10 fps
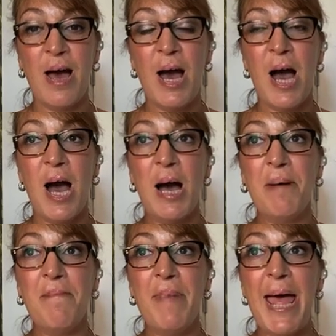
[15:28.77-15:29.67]

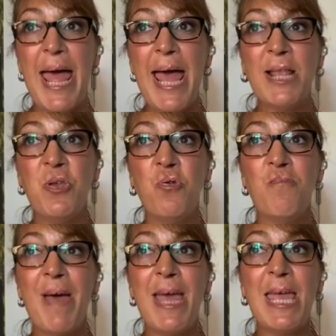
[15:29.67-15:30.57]
Um, and you
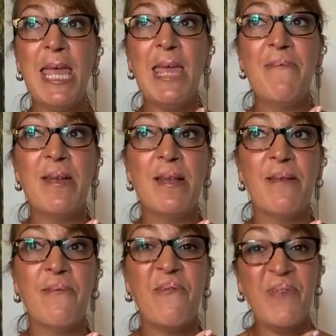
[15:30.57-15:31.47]
may even
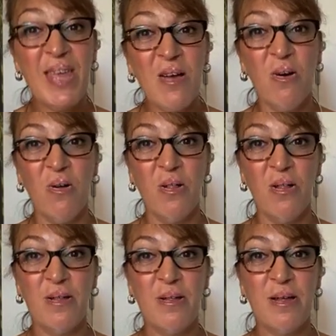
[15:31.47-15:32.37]
feel
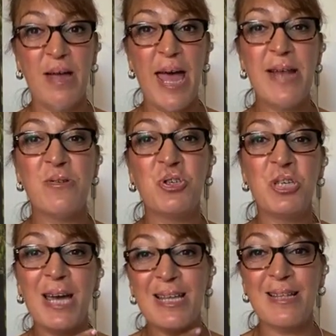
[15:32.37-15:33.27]

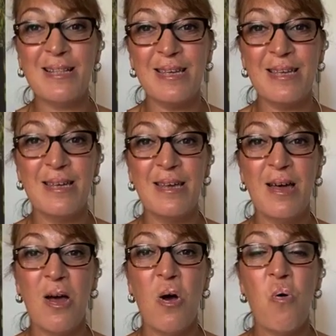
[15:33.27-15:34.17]
energetically
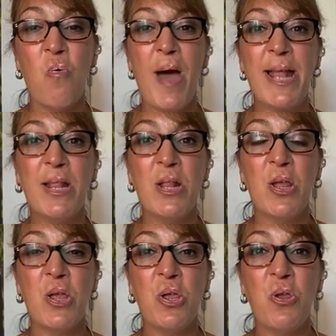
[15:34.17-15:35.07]
when
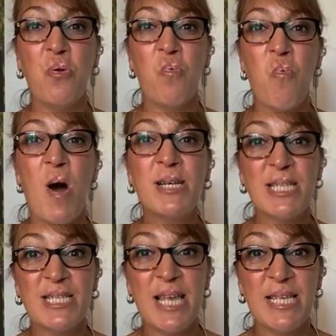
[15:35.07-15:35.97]
you want to
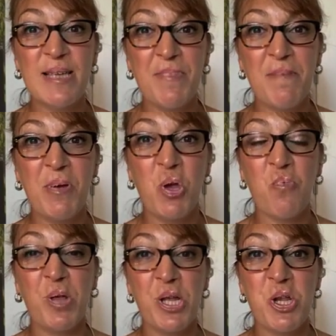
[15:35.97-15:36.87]
say something but you're
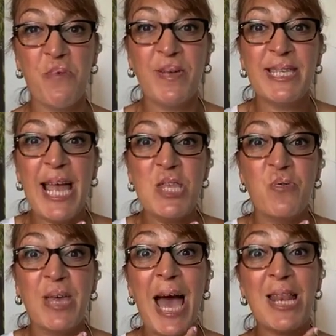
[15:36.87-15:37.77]
really nervous and you
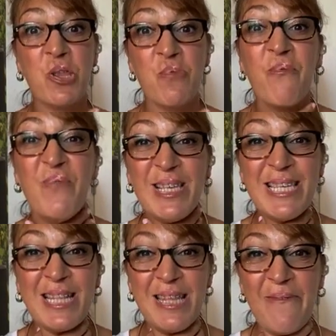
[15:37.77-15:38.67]
kind of you
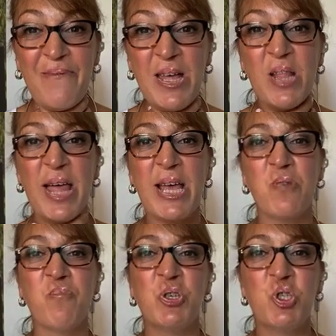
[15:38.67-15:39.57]
physically feel like
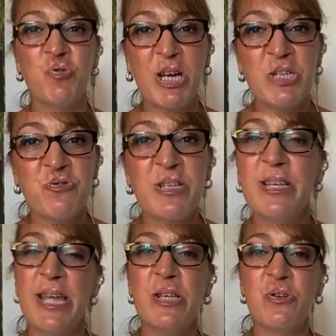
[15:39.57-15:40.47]
restricted
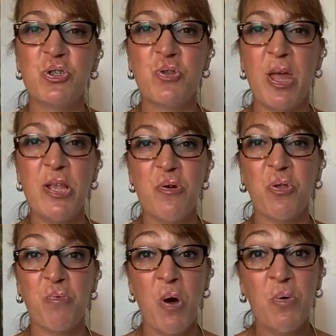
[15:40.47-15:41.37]
in your in your
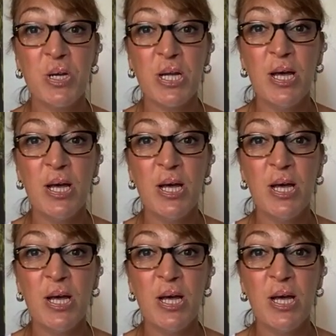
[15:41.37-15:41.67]
throat